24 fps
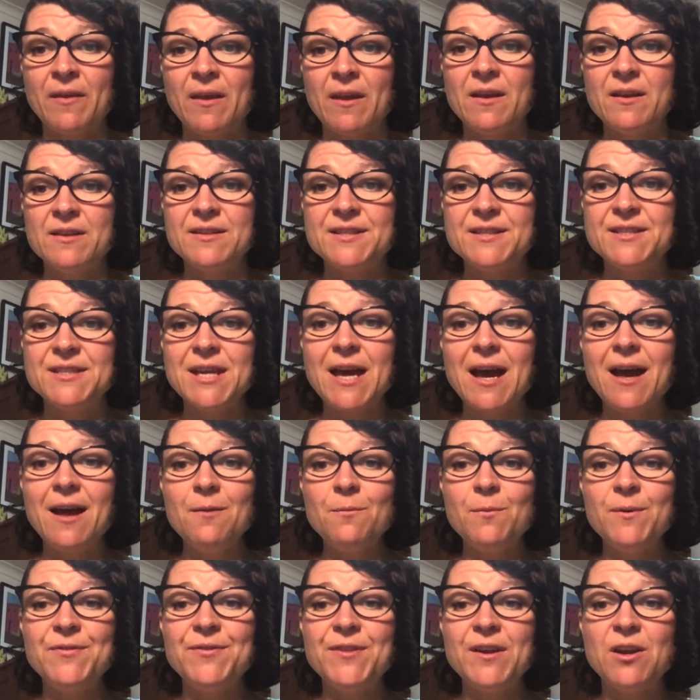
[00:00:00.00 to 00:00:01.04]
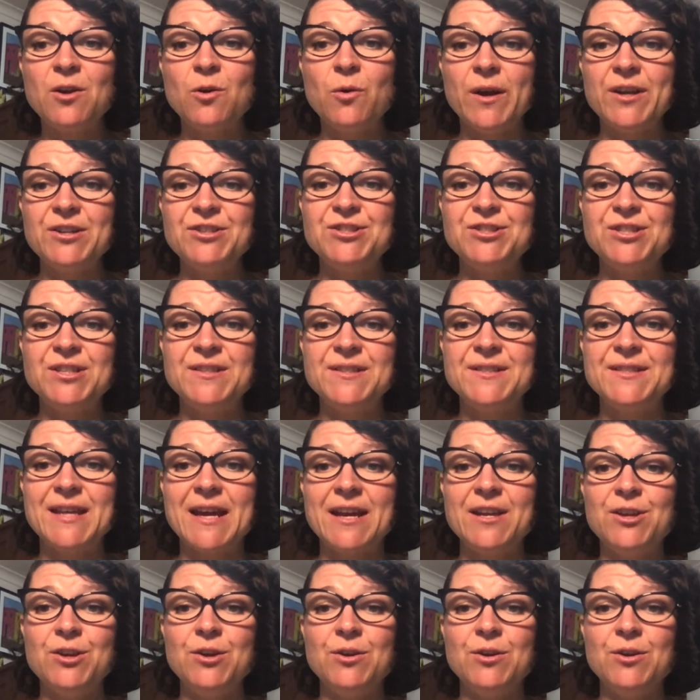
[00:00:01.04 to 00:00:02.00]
Start with the questions that